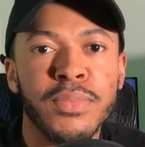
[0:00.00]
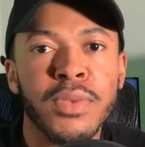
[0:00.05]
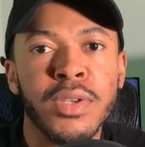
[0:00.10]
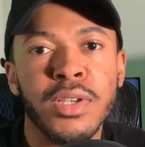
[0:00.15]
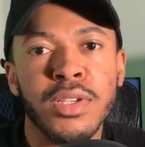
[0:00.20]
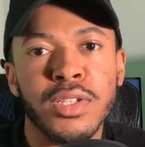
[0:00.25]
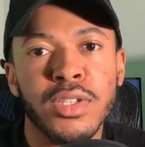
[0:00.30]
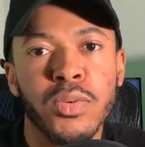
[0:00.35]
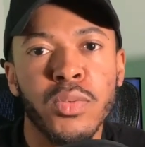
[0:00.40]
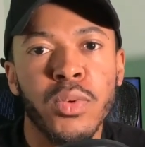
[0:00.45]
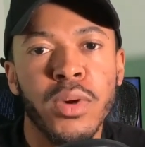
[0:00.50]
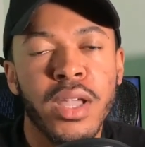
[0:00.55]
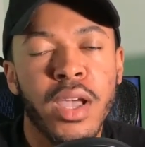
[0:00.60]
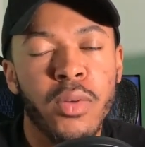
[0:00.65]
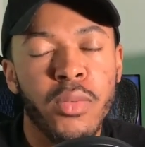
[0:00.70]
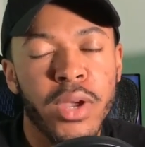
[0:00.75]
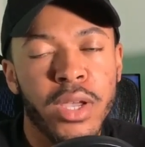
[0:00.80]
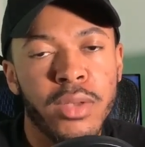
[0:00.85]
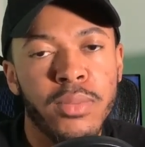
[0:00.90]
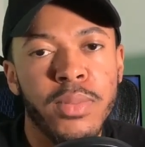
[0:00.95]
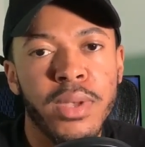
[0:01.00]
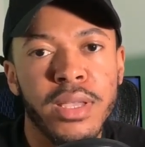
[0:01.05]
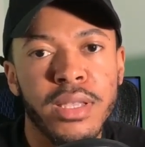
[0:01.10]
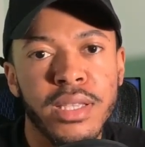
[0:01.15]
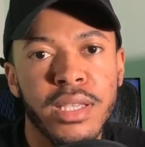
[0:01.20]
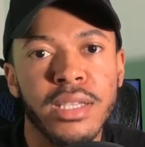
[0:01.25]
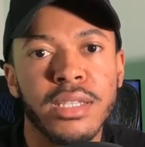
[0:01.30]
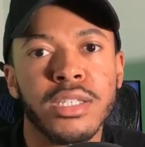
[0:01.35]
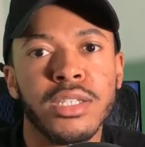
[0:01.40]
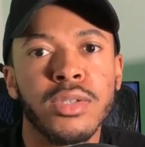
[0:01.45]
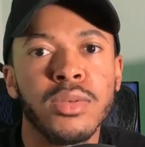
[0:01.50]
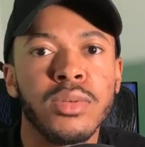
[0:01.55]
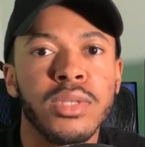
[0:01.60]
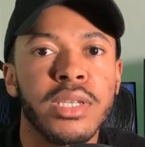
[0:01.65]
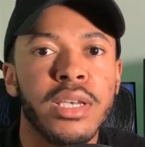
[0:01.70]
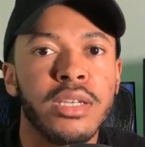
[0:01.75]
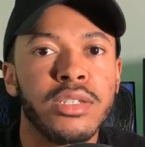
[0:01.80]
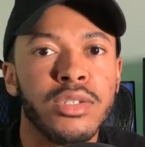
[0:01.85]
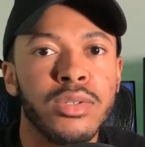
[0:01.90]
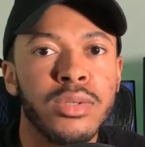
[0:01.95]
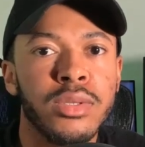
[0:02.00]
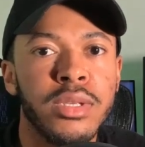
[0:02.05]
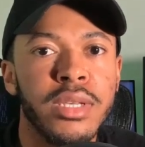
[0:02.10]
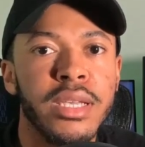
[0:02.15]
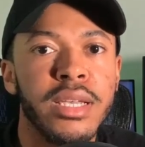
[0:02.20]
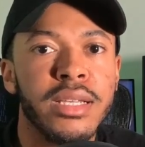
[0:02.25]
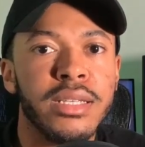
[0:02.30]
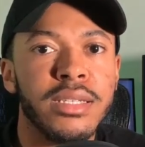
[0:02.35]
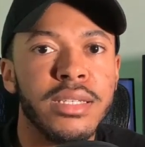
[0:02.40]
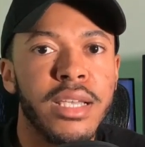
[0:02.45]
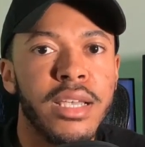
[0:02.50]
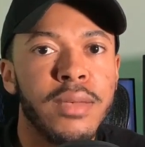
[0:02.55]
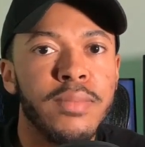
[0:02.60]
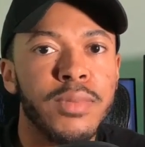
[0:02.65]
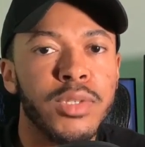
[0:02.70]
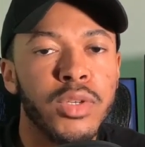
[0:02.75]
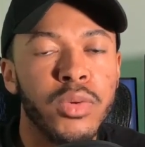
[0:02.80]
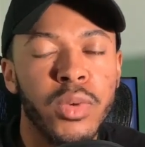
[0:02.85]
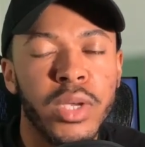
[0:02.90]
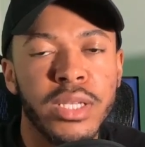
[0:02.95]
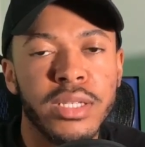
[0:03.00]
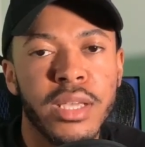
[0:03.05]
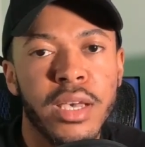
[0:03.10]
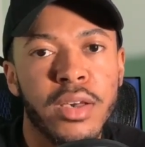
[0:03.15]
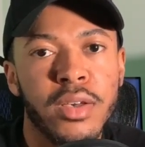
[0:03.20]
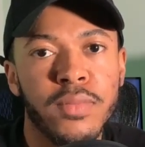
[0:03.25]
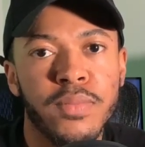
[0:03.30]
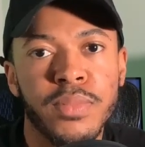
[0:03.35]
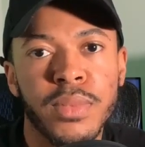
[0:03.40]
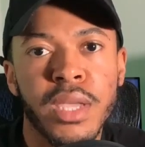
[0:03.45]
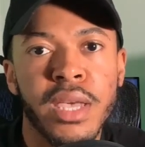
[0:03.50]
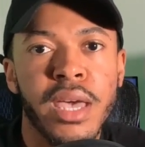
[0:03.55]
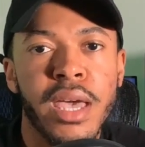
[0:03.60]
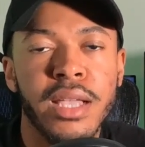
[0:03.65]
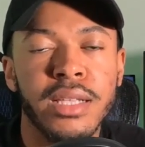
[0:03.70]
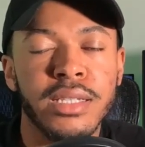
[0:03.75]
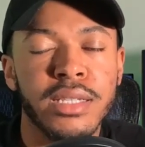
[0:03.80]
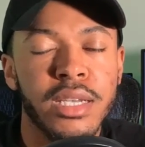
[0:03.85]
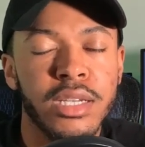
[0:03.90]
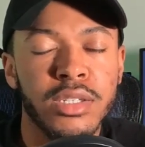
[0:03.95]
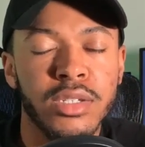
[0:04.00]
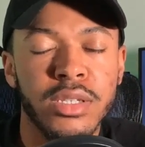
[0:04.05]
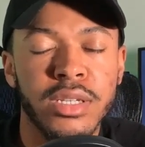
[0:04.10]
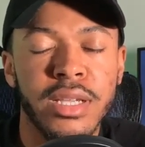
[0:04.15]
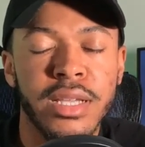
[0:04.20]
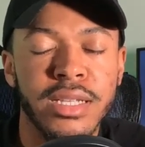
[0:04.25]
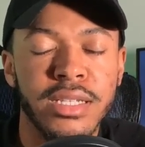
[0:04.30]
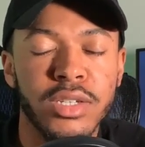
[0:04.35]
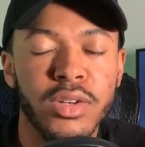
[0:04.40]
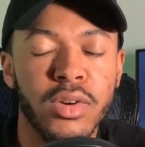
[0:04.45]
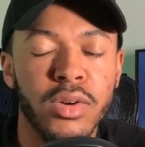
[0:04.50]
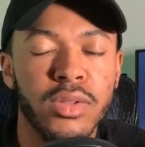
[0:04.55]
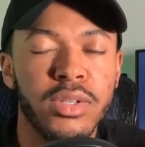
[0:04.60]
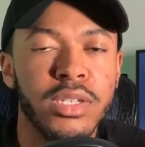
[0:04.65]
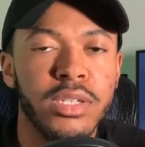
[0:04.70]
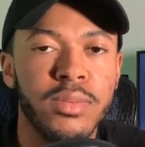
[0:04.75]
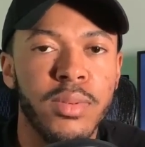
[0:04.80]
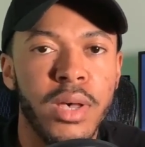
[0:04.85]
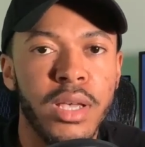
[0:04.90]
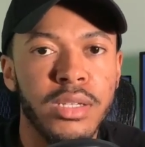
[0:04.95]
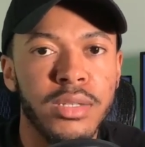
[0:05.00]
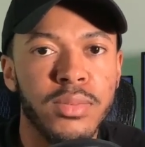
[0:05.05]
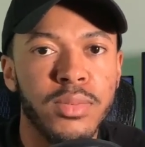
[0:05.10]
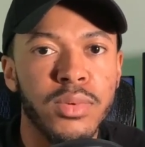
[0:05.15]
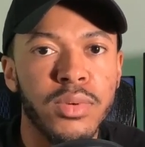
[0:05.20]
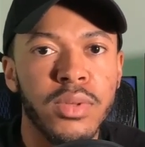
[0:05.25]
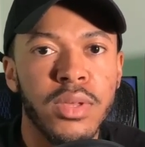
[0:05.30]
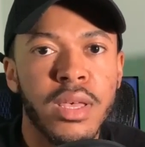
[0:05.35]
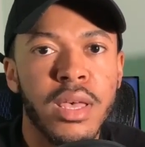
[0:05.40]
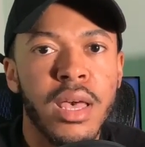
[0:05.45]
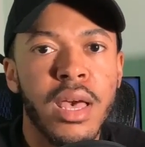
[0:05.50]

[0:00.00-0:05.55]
So, what I recommend is to schedule the exam two weeks out and schedule it as early as possible.